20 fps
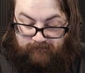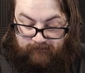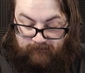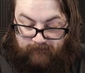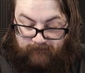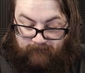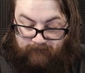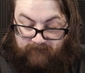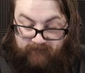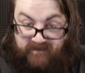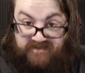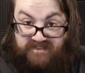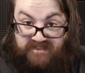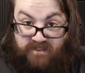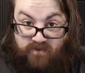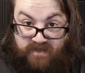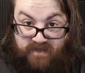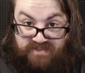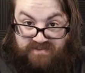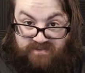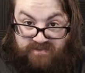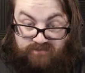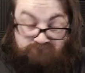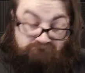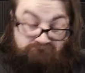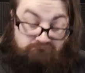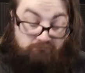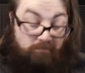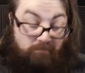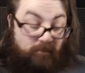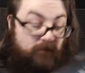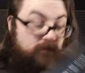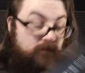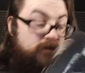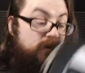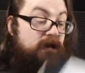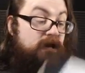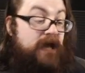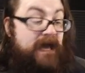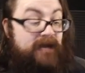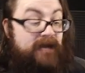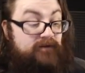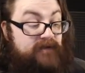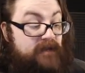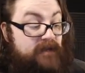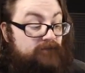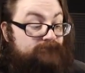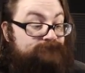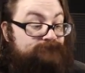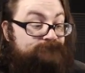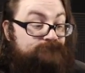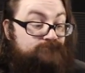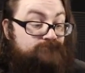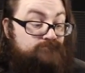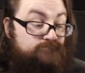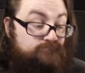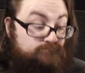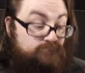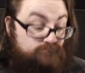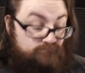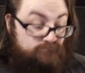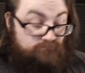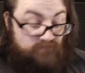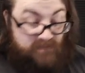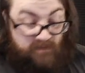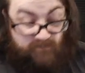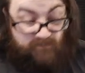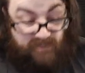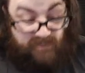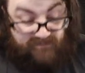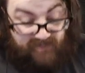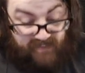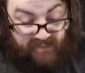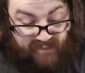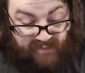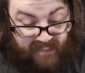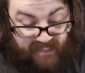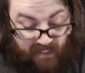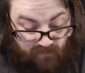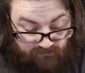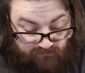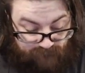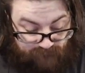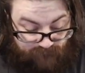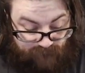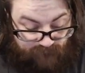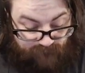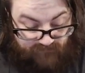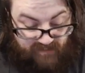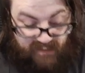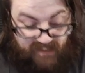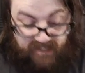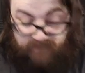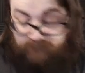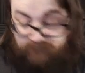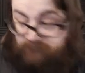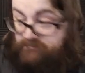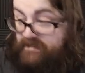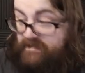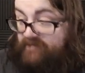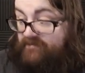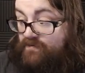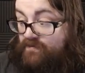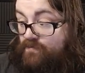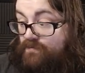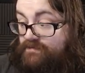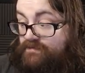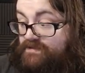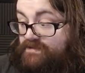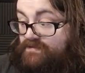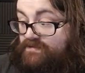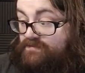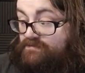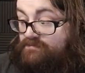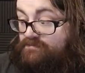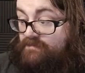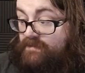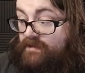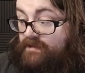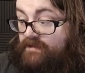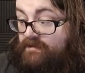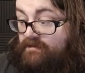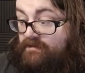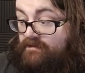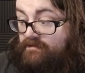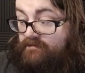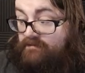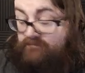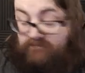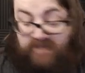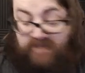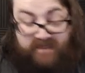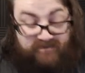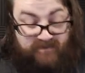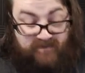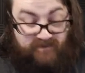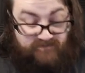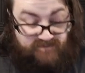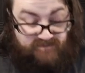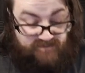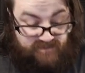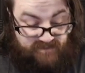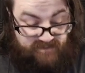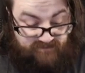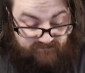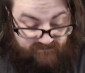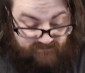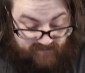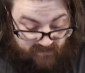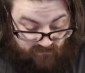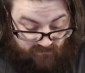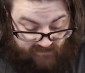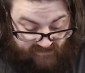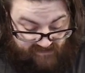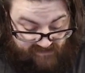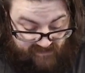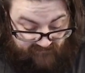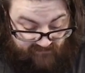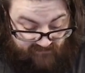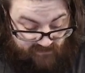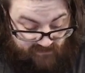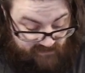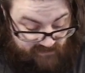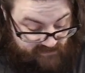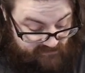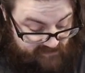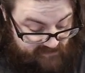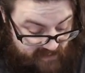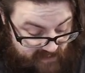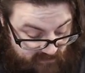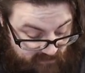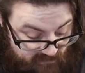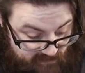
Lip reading: That's the question. I don't know. But there you go. If you want to, I would say if you want to do that, I don't even